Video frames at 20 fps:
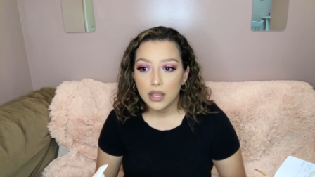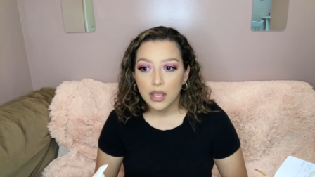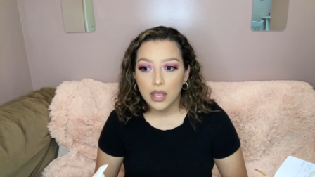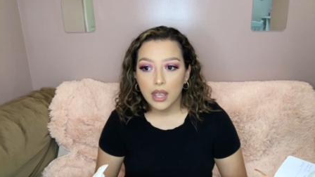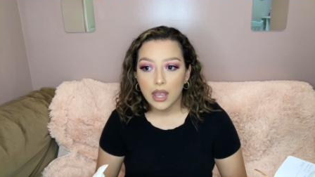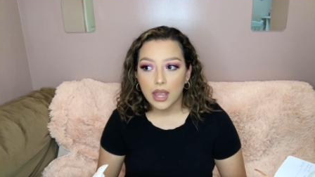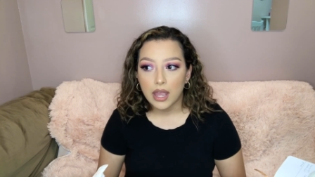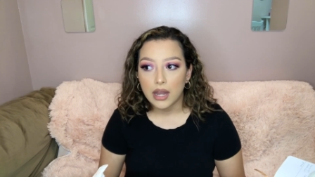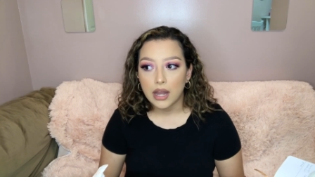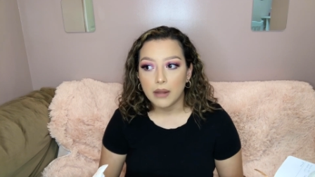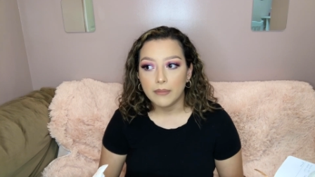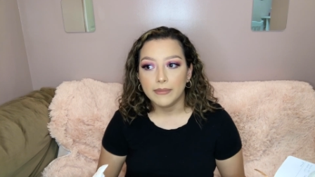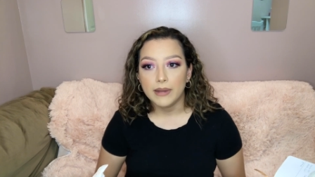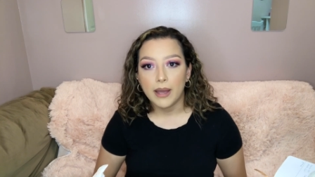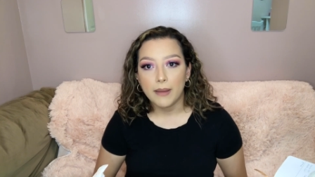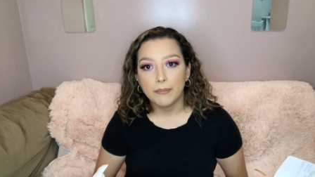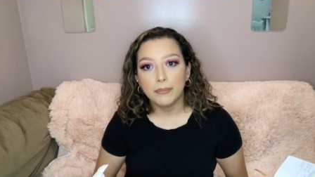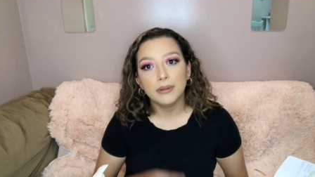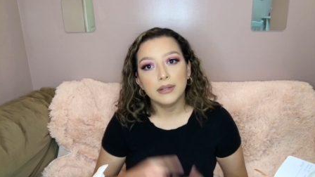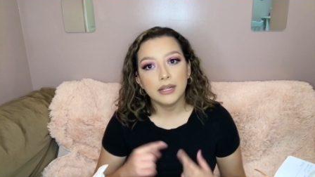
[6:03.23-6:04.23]
and I'm
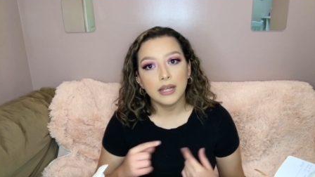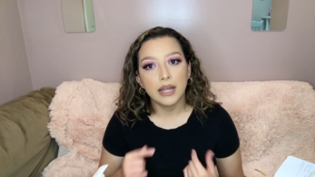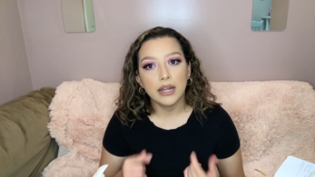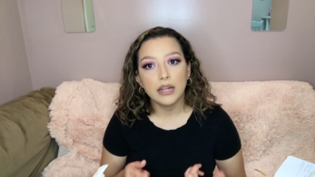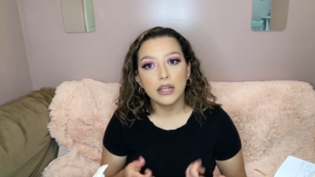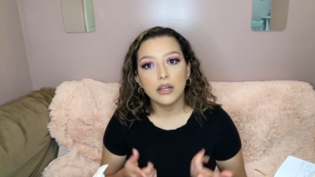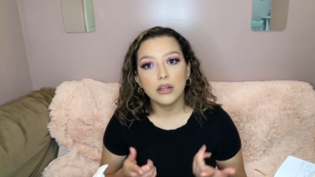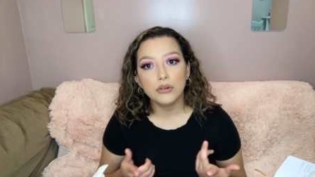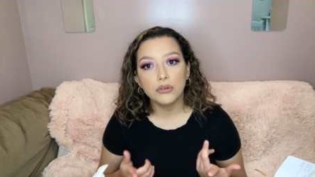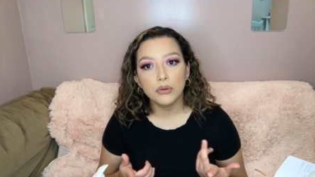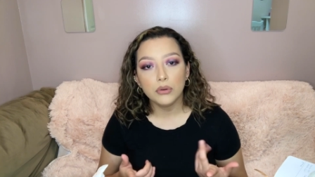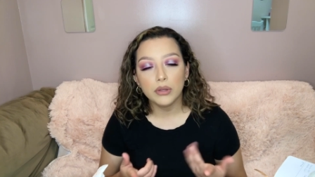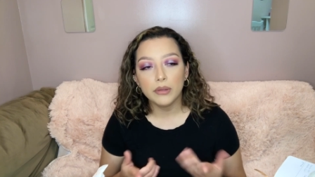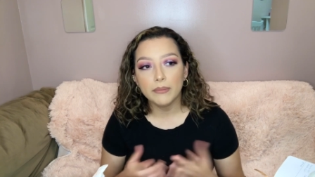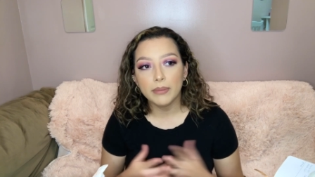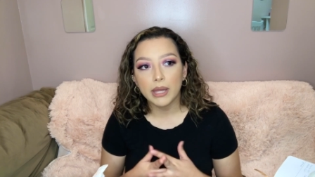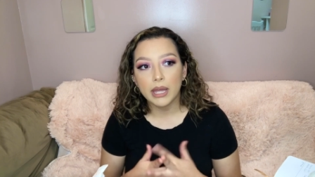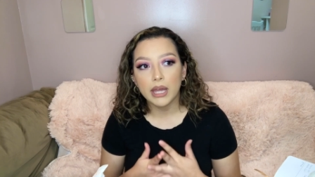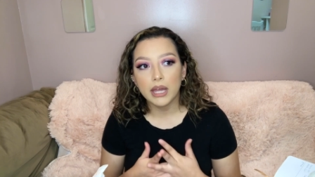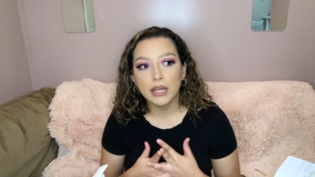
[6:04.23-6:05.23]
not planning on going
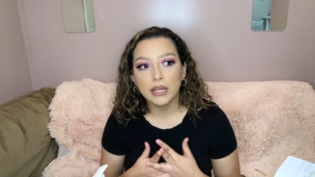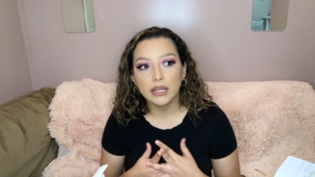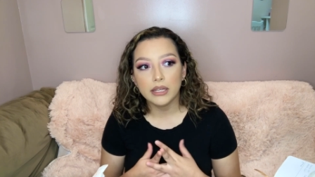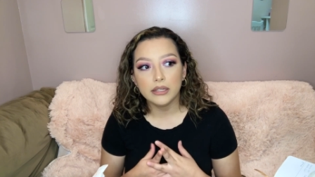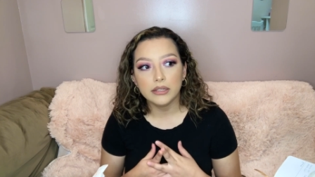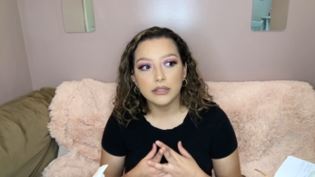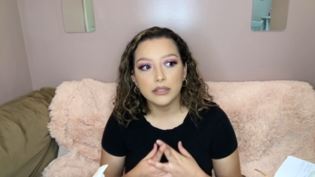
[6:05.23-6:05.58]
back.